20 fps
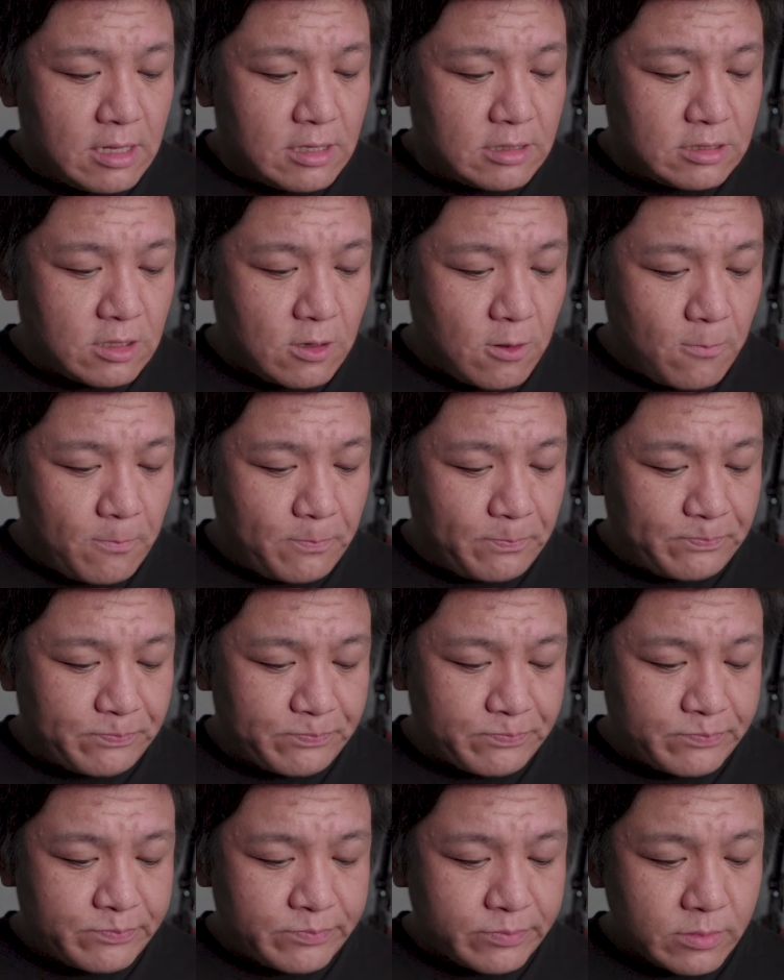So
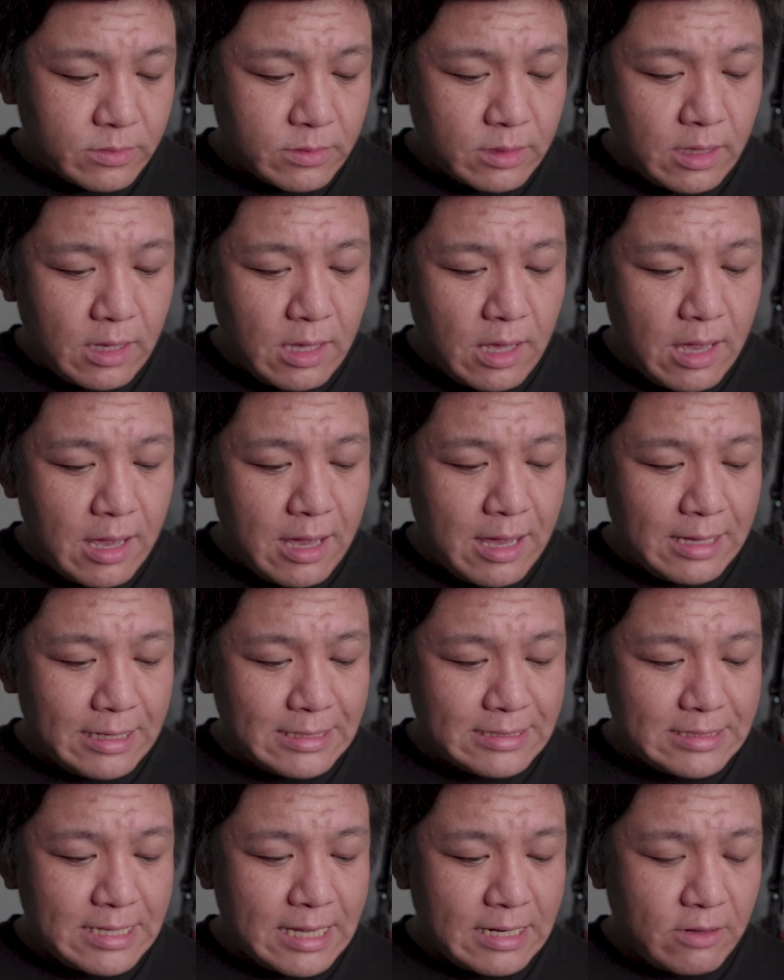uh,
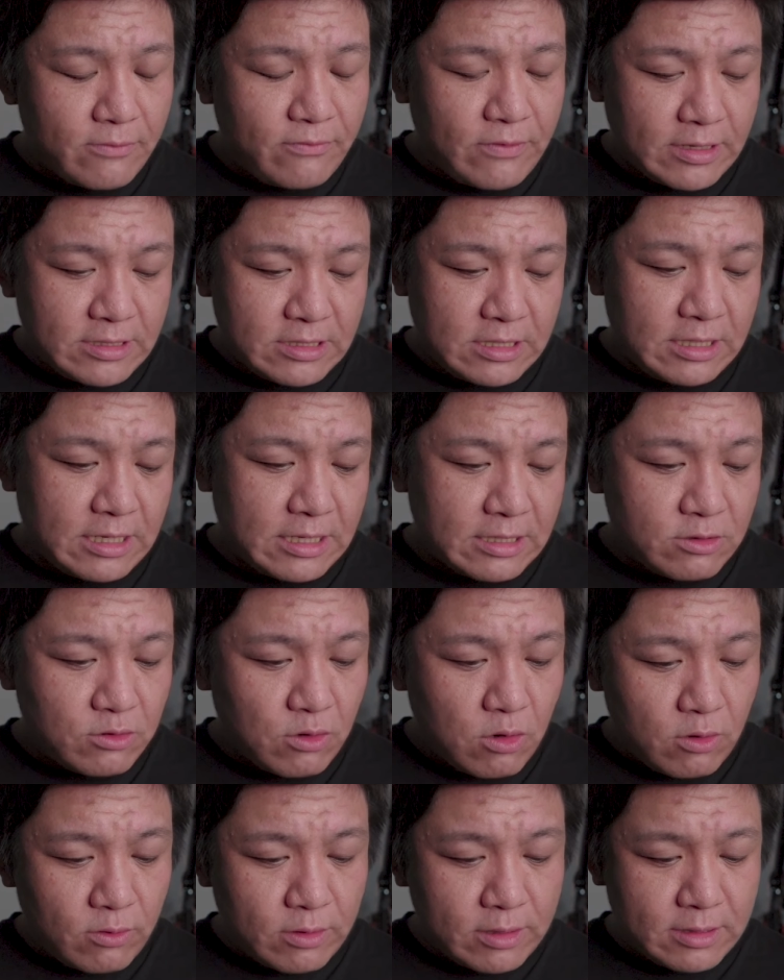instead of actually
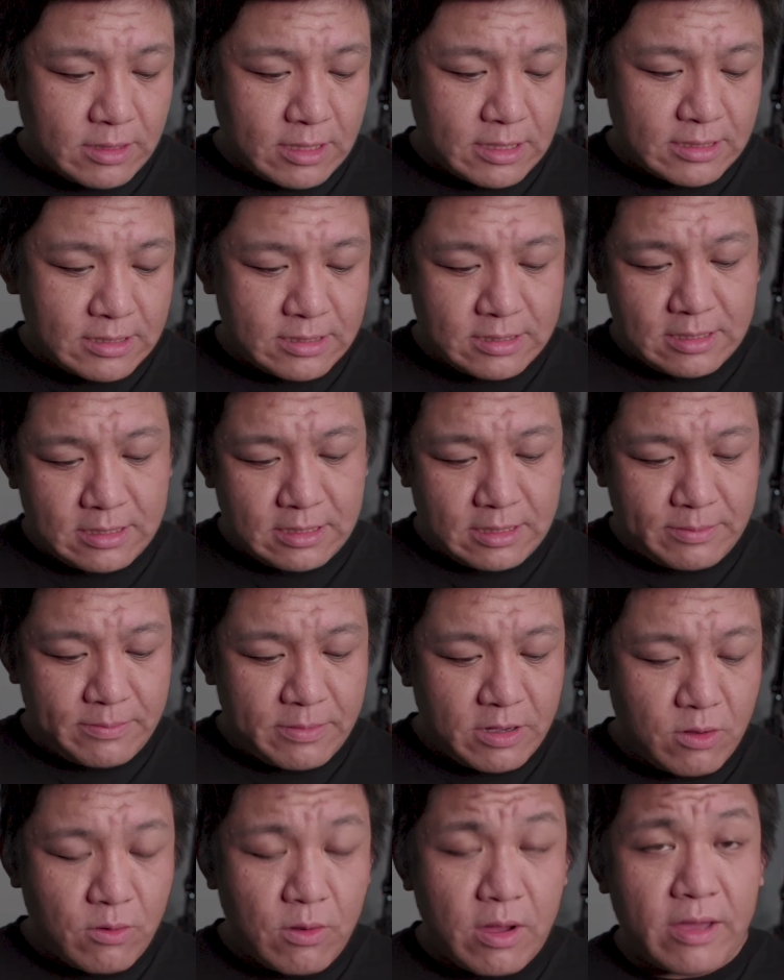ignoring this
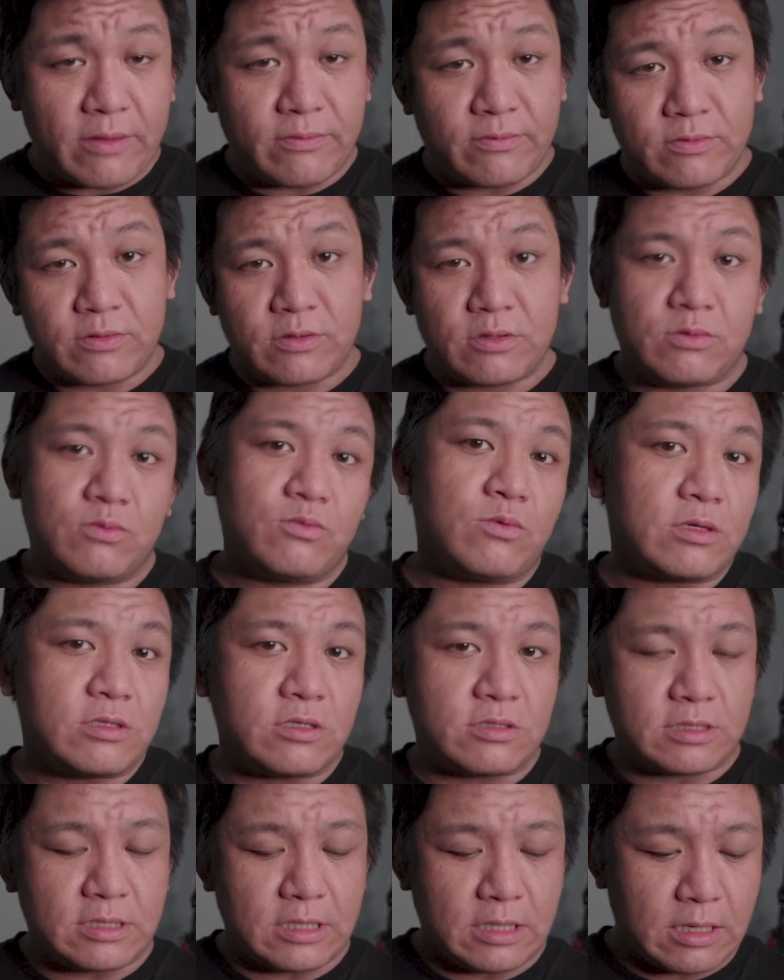email, I want
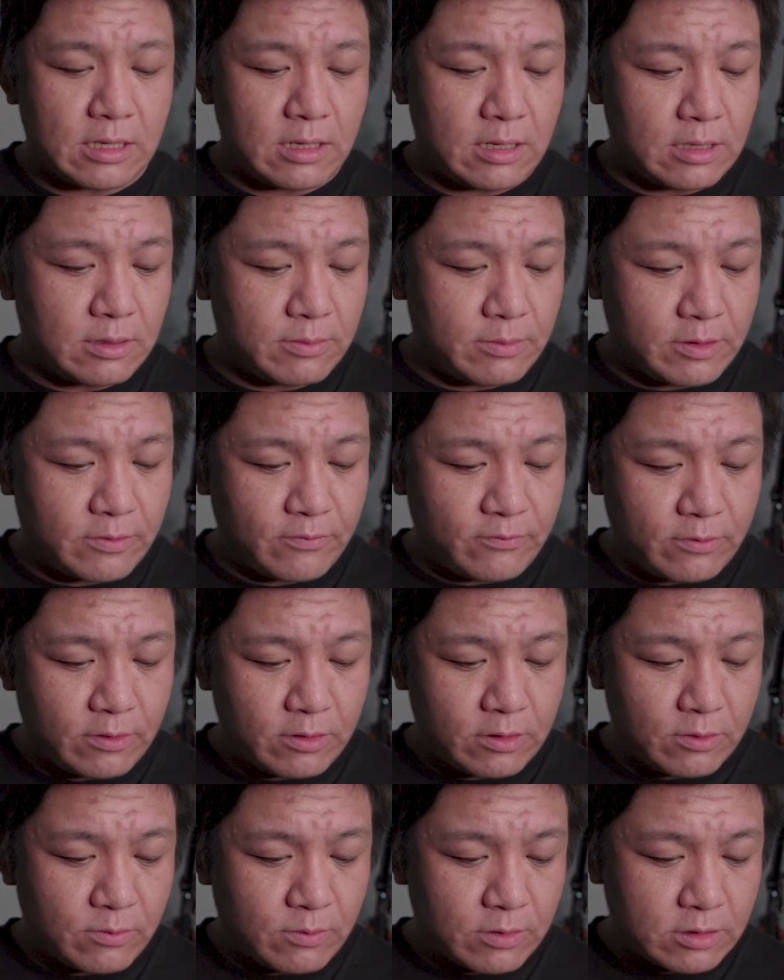to see a little bit
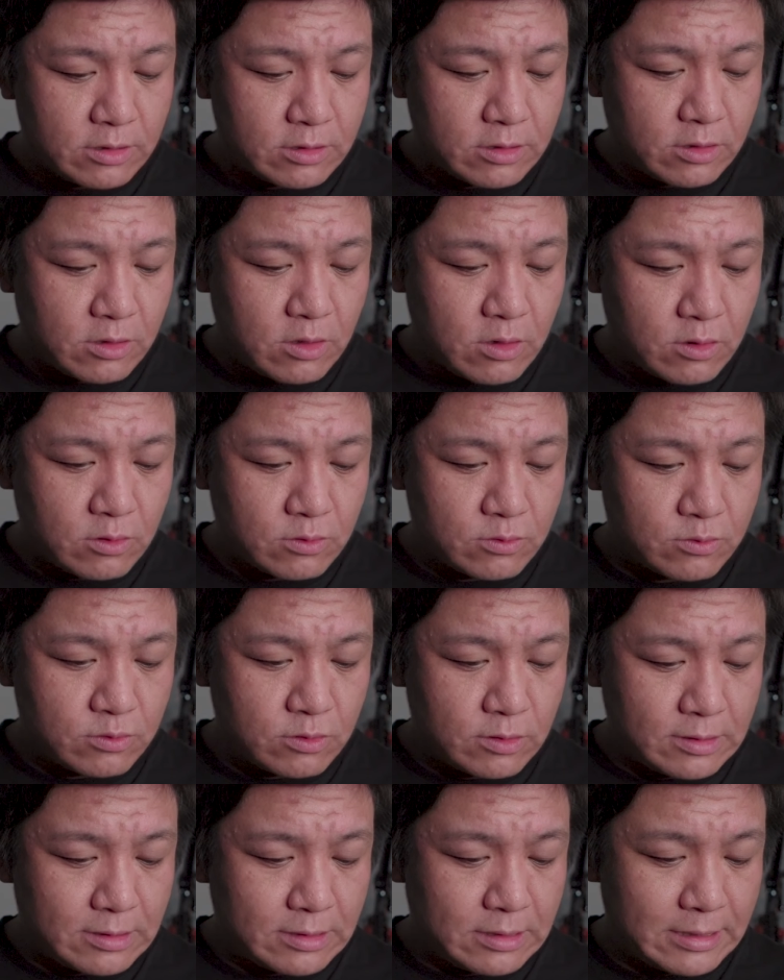further what go
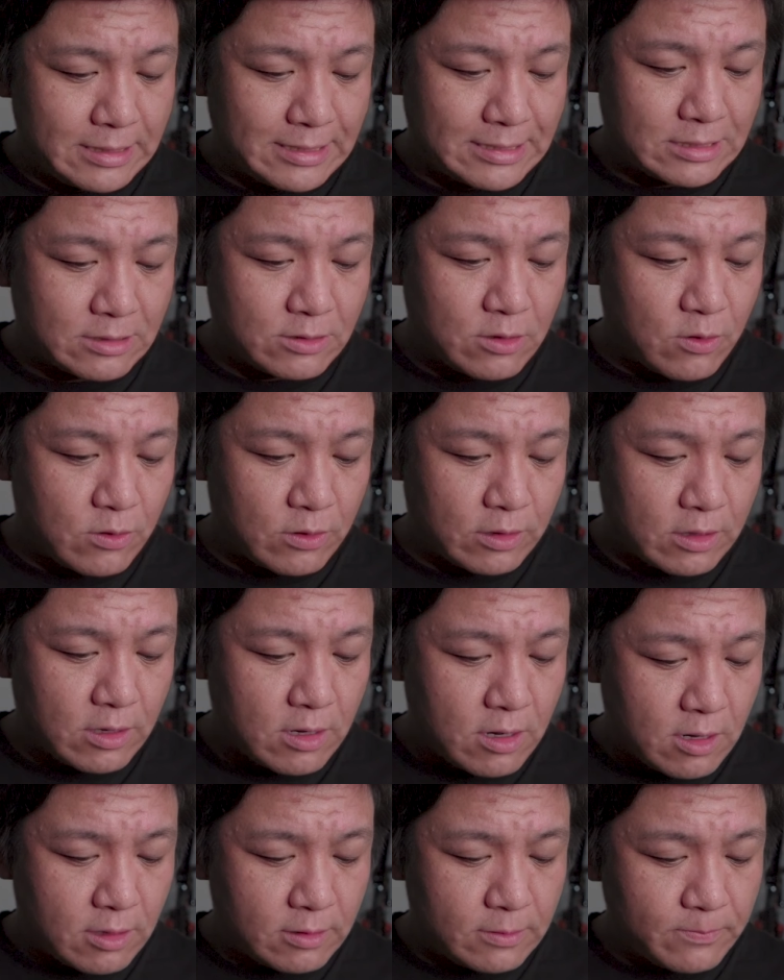is going
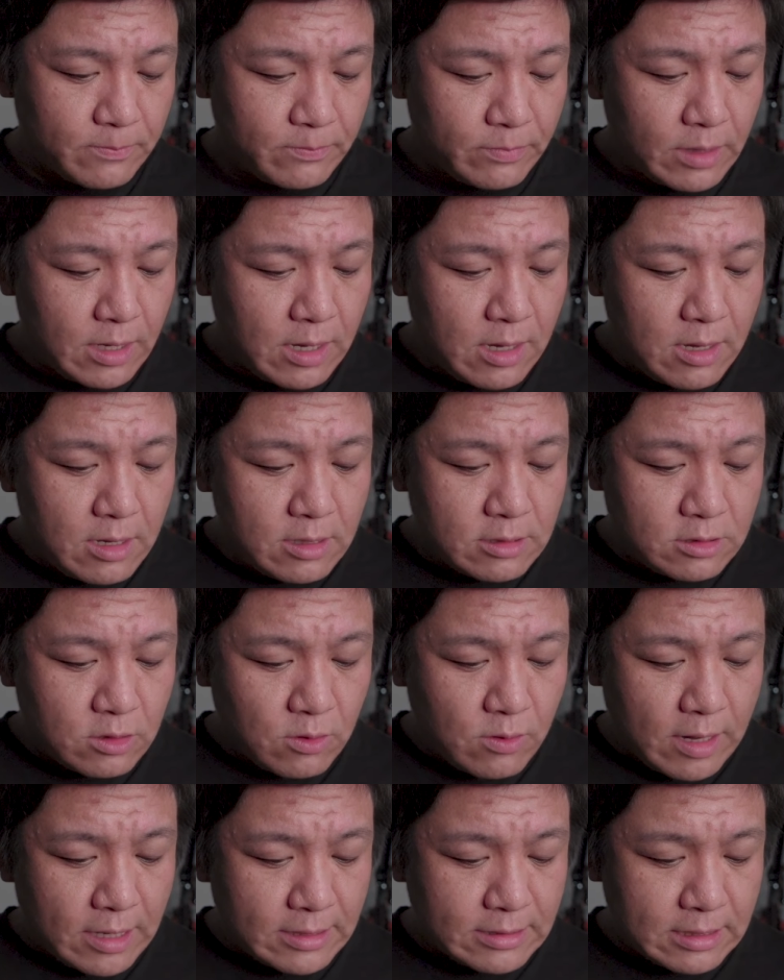on.
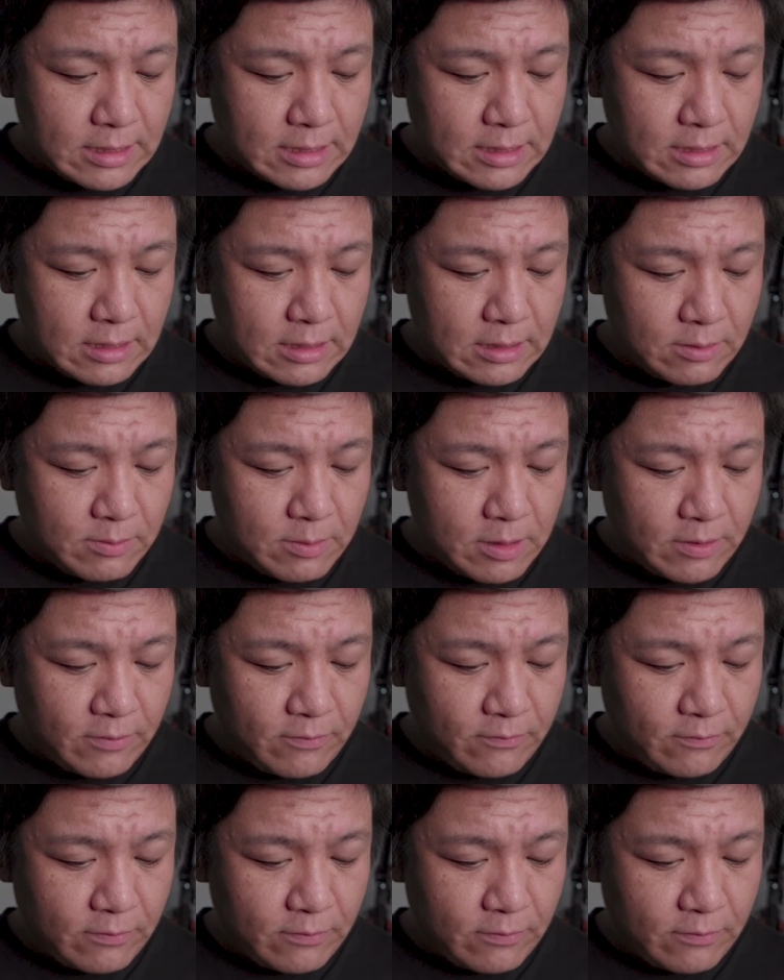So asking a little bit